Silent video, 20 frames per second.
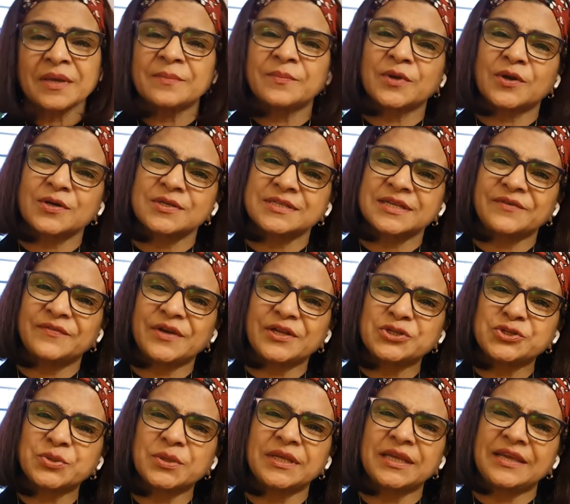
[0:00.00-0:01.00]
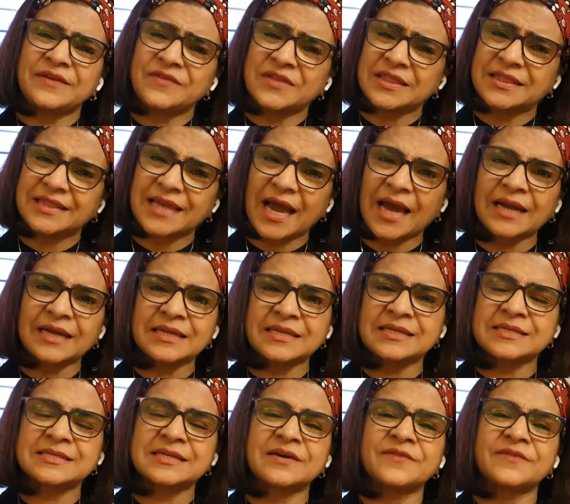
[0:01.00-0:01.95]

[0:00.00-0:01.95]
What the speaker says: Because eventually, even that is